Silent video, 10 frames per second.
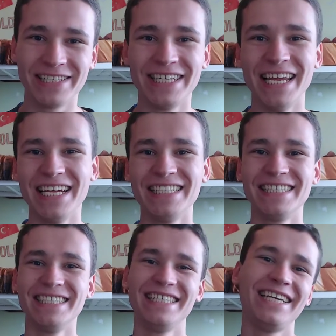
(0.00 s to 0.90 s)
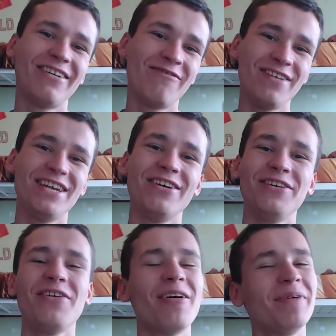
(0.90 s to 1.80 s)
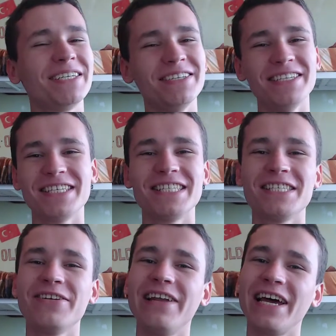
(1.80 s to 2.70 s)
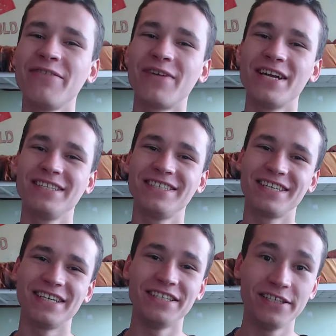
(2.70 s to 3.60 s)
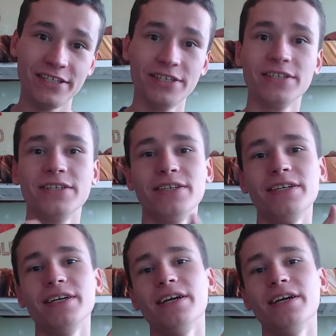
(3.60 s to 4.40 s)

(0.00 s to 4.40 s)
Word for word: Today's new video, new opportunities, new life and a new